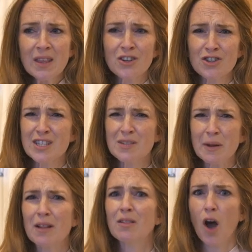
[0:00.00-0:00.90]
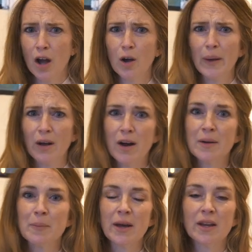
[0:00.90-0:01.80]
there's just been a lot going
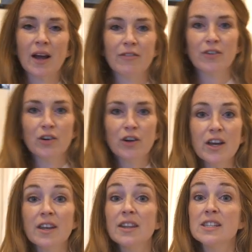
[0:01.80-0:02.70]
on, but I feel good.